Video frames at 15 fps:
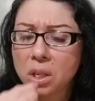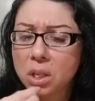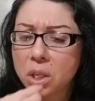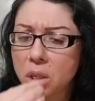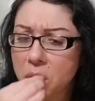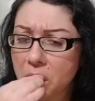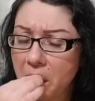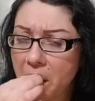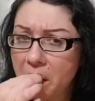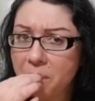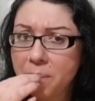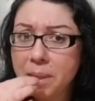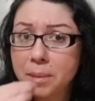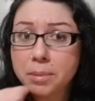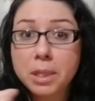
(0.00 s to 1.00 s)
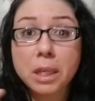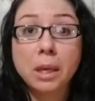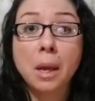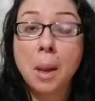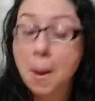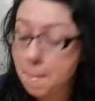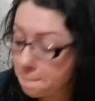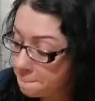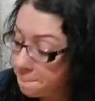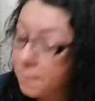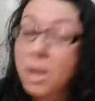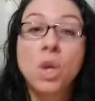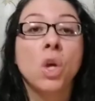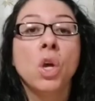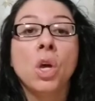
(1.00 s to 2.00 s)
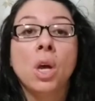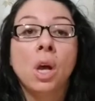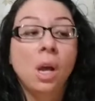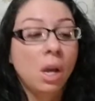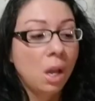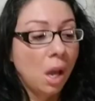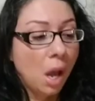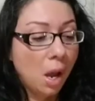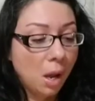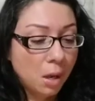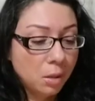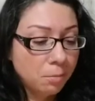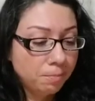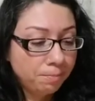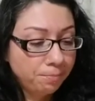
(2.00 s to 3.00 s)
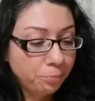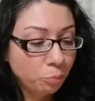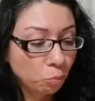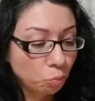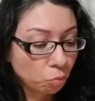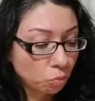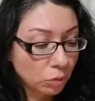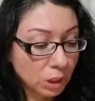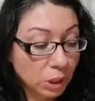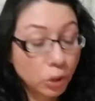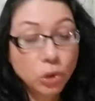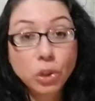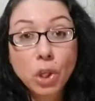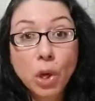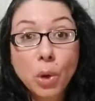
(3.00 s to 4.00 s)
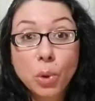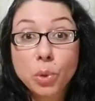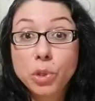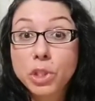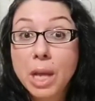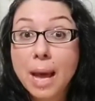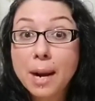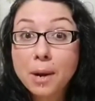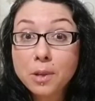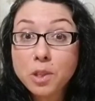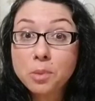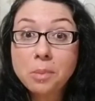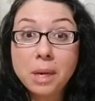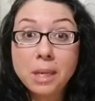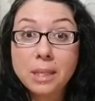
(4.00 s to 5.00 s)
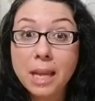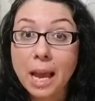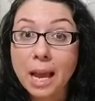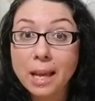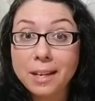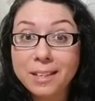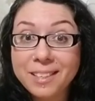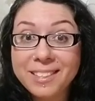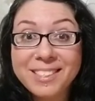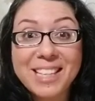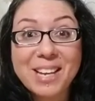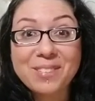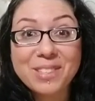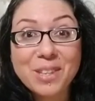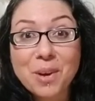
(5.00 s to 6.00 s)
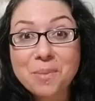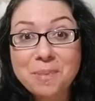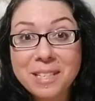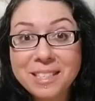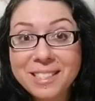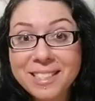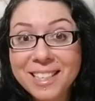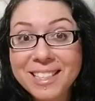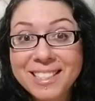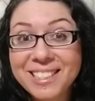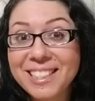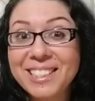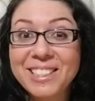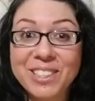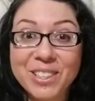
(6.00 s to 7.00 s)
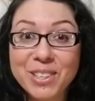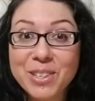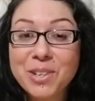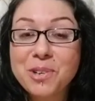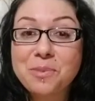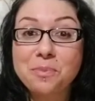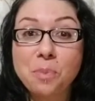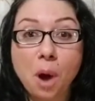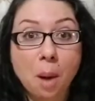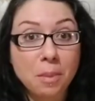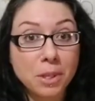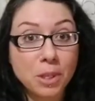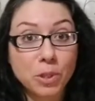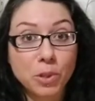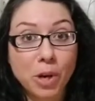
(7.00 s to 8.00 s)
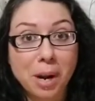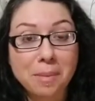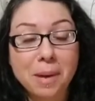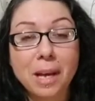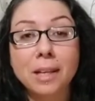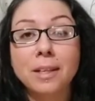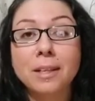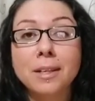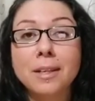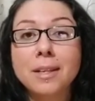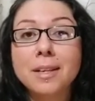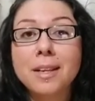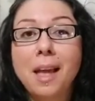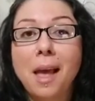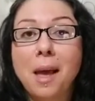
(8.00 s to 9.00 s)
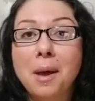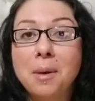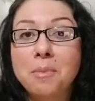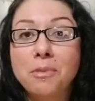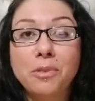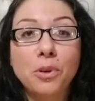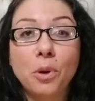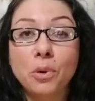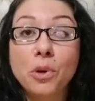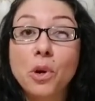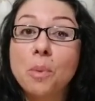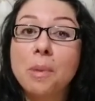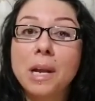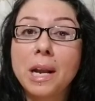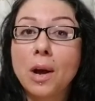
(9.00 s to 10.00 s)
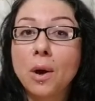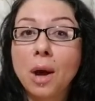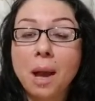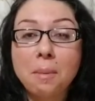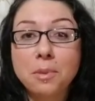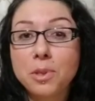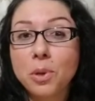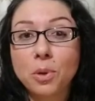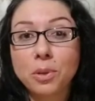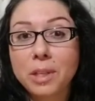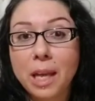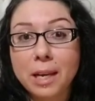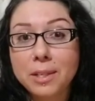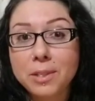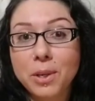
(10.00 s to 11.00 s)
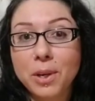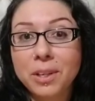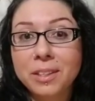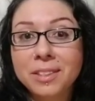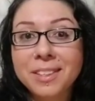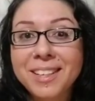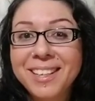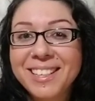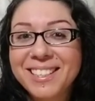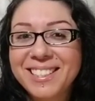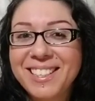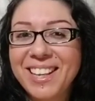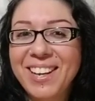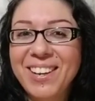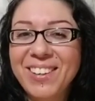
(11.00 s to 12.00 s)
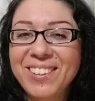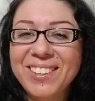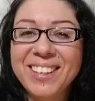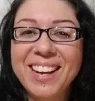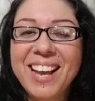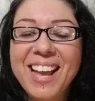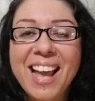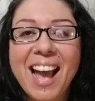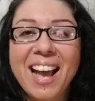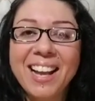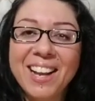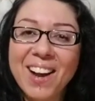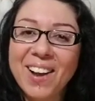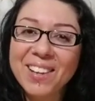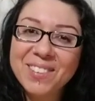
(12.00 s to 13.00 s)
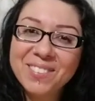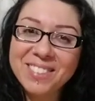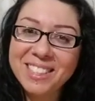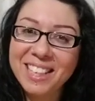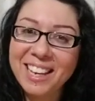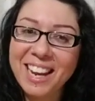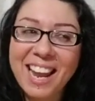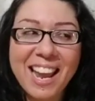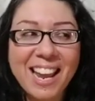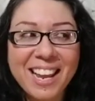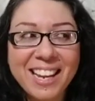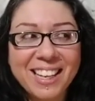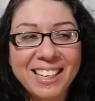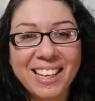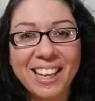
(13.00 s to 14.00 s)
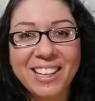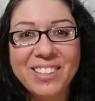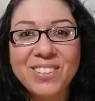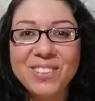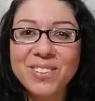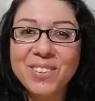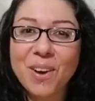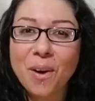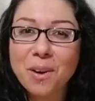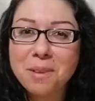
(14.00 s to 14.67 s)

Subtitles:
It's hair on my lipstick. So shout out to my dad, David Lopez Sr., who bought me this tripod. If you don't know by now, I'm a total daddy's girl. So I called him and said, hey, can you go to